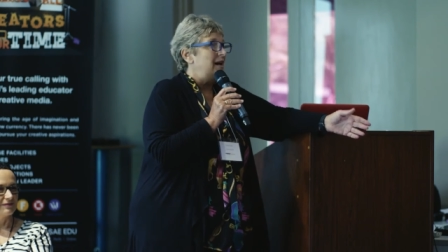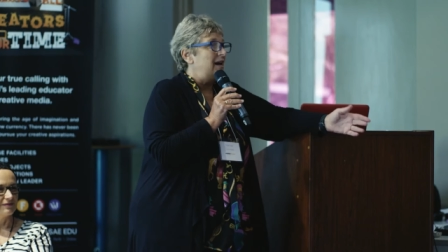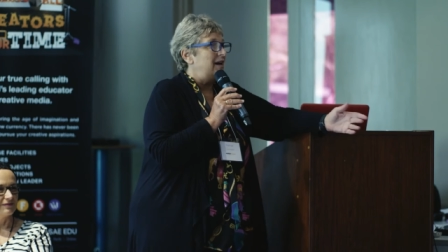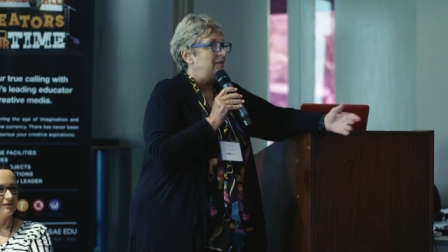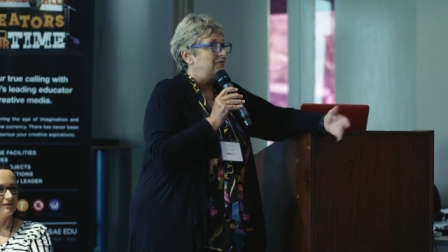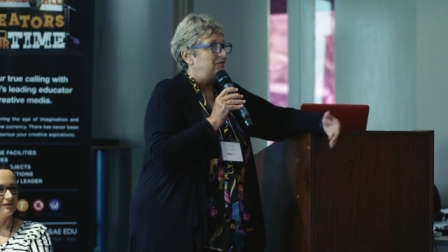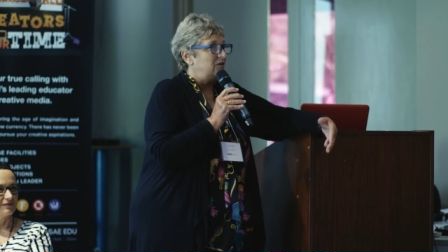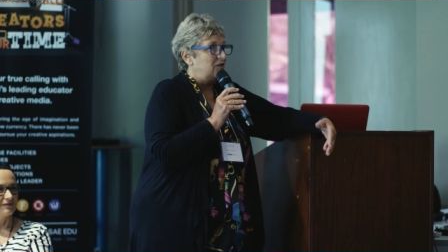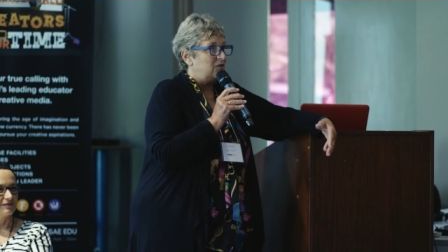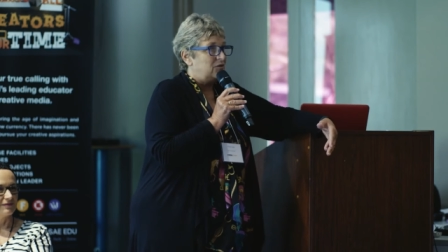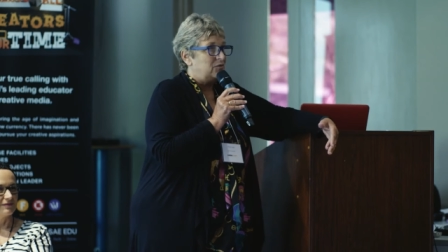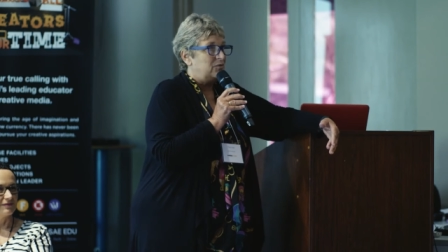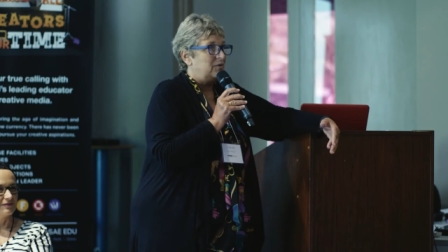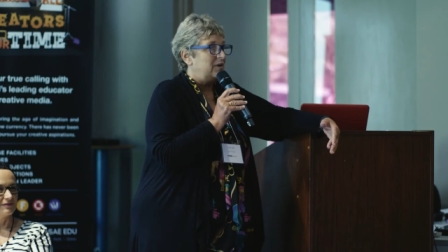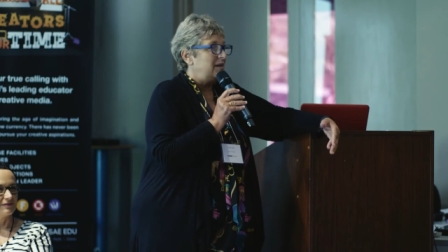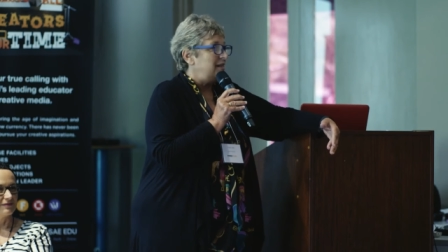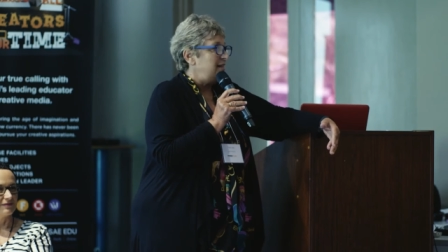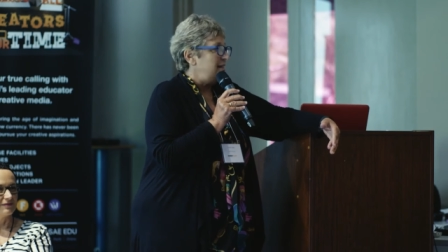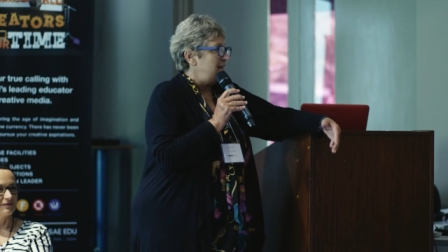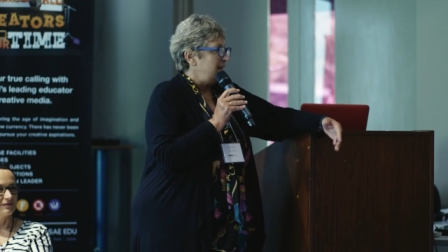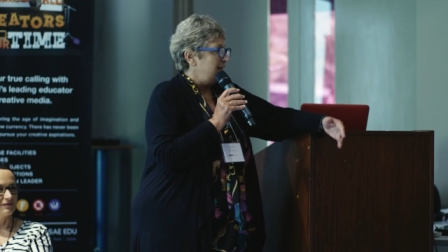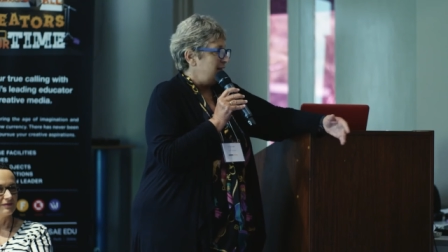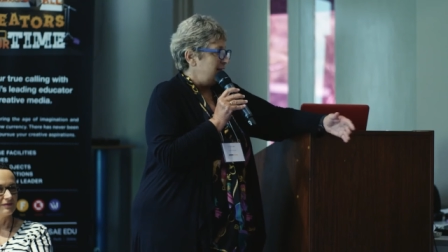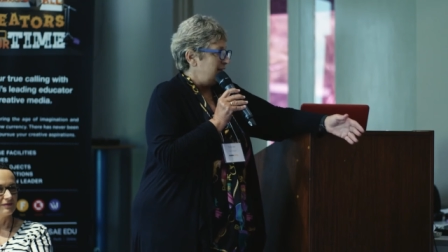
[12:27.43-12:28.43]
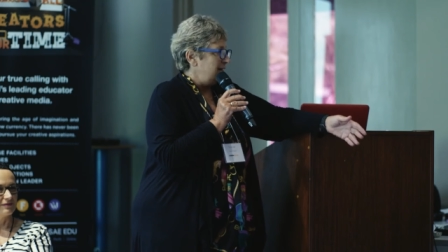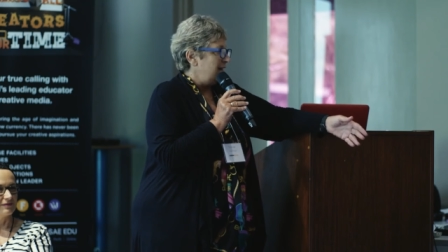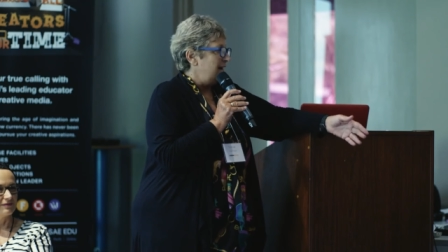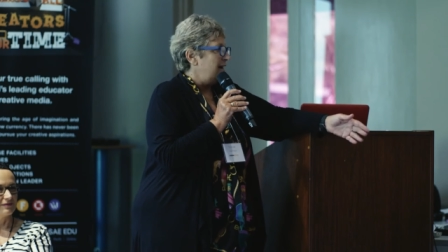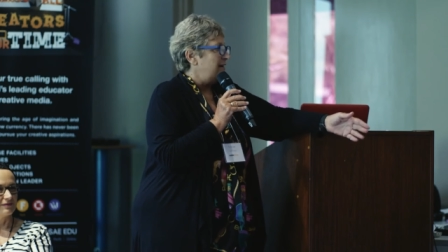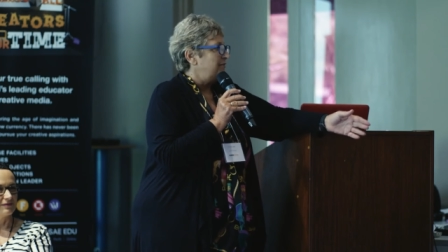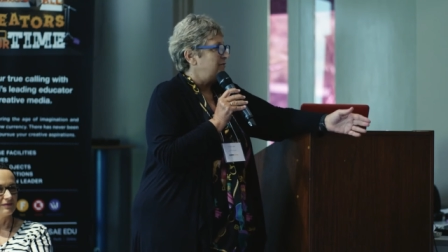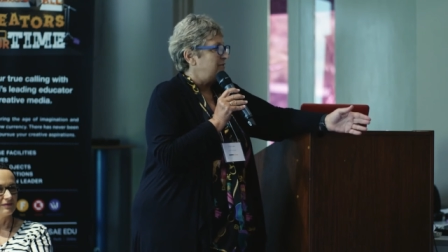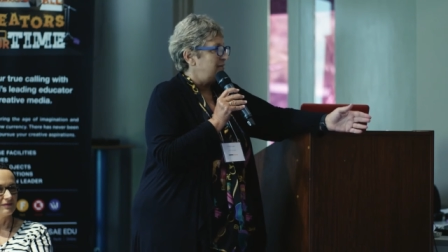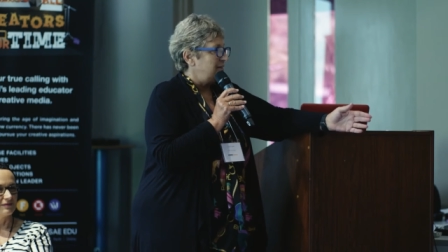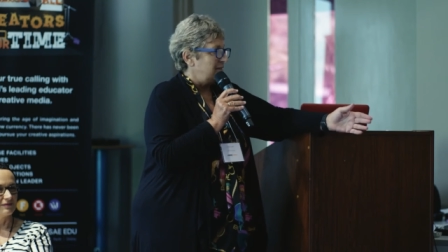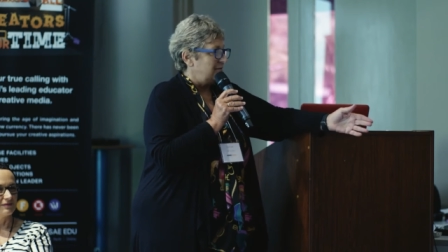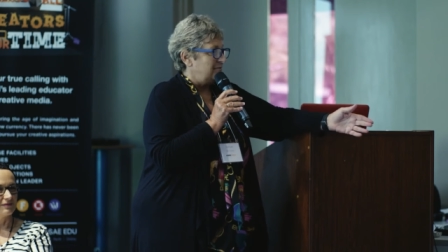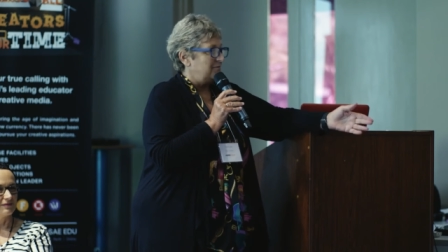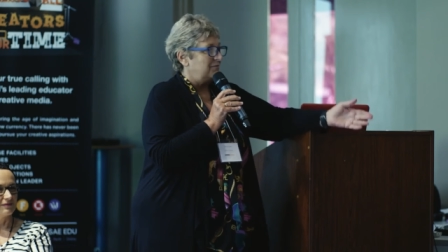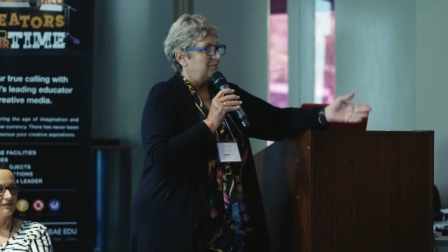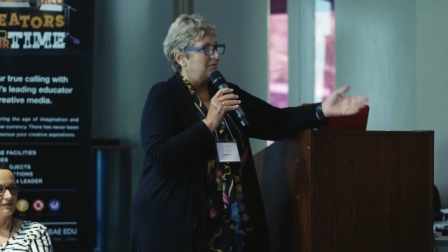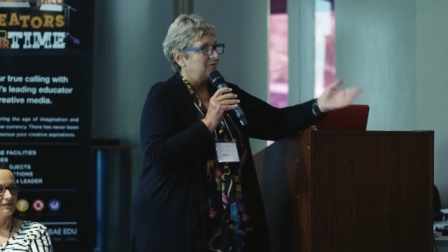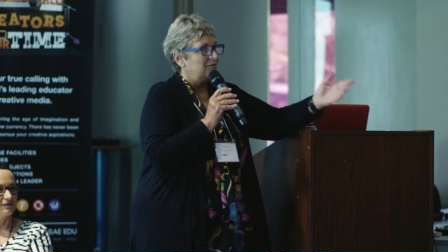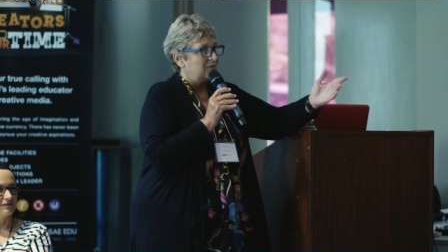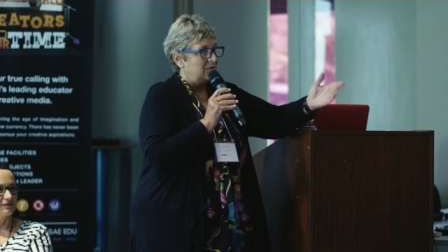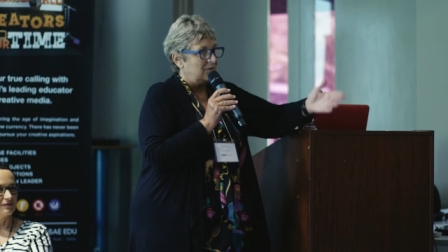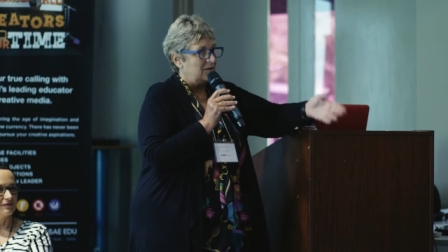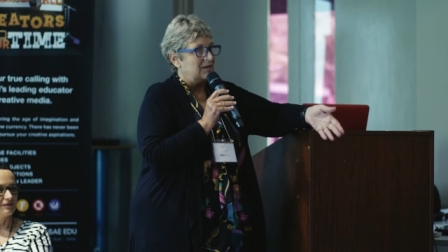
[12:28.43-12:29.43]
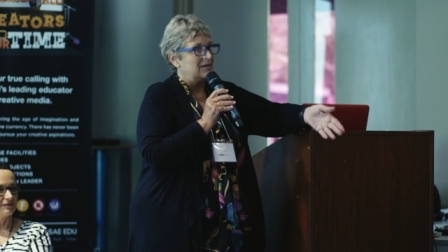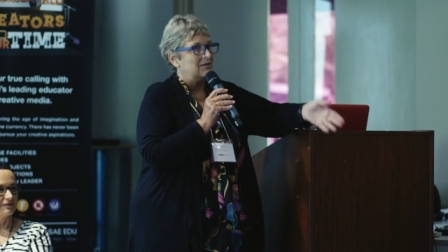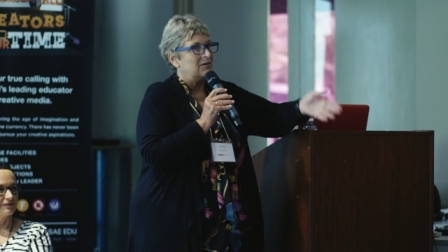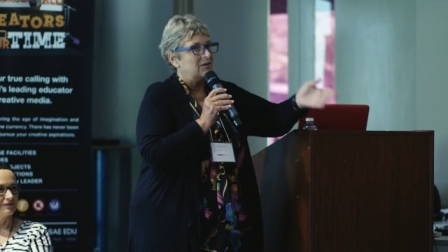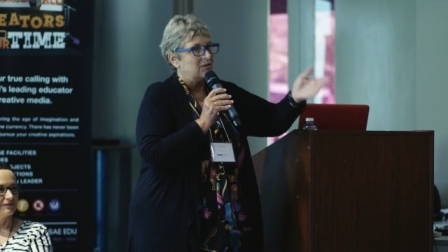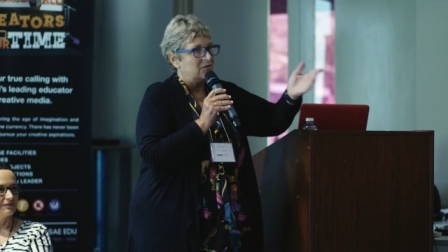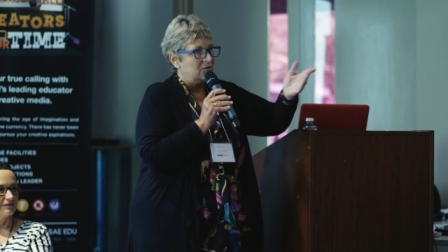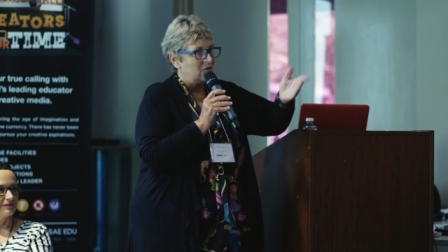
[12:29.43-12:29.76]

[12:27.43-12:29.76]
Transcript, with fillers: half to three years after uh,